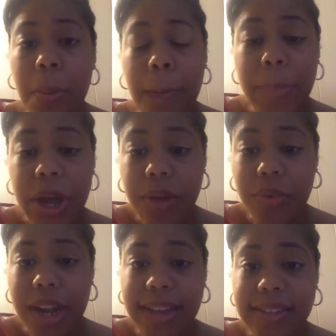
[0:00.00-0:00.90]
But
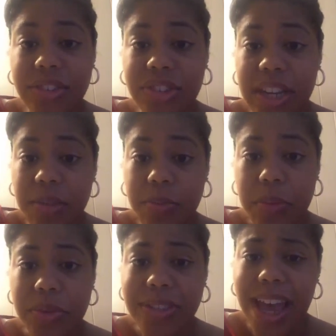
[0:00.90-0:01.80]
what I suggest to
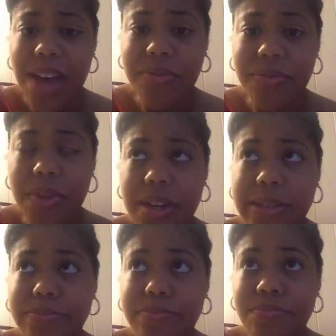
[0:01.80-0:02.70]
people is I have
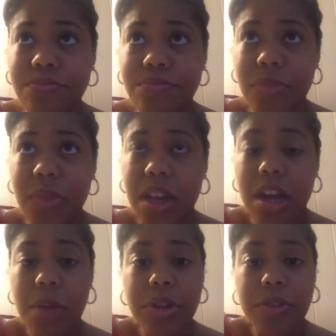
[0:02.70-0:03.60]
a
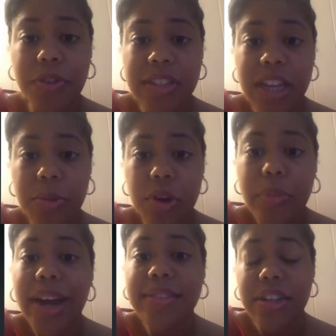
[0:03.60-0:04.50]
couple of first-time home
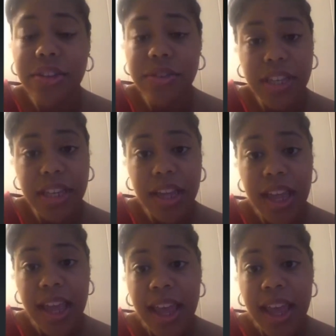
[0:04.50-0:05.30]
buyers that are using